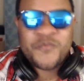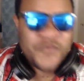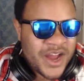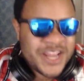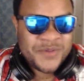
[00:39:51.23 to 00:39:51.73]

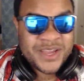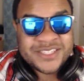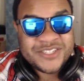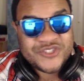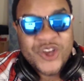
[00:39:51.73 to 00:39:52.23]
Funny
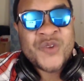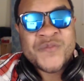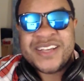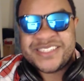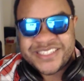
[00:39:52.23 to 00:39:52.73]
because it's so
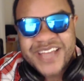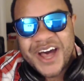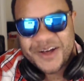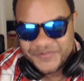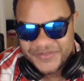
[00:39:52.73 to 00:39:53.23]
messed
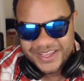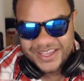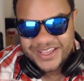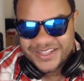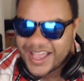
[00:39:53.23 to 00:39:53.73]
up.
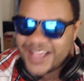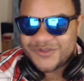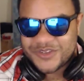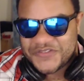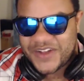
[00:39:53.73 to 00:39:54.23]
That's
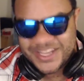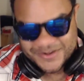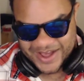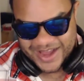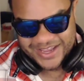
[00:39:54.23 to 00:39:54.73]
what's funny
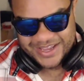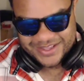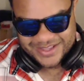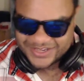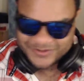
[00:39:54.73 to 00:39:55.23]
about it.
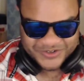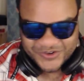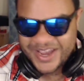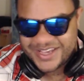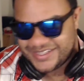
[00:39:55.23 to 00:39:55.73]
That's what's
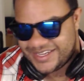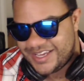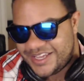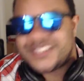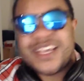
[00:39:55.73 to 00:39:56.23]
crazy.
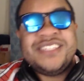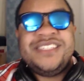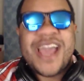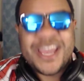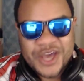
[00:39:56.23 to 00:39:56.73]
It's like
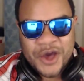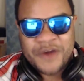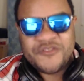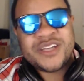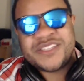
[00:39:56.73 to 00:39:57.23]
Django.
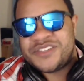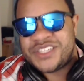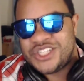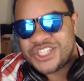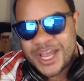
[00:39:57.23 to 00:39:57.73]
Have you guys ever
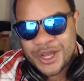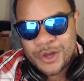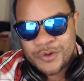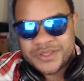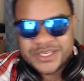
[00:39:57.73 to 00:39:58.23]
seen
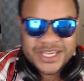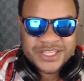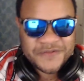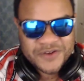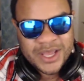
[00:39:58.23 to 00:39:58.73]
Django with a D in
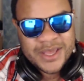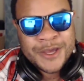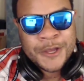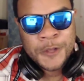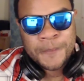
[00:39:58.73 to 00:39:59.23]
the front?
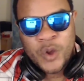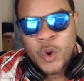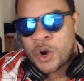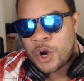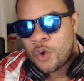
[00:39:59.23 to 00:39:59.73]

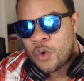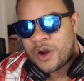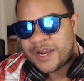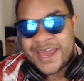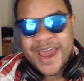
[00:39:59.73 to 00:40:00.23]

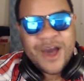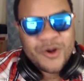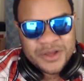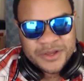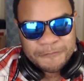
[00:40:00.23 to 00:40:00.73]
Or Get Out?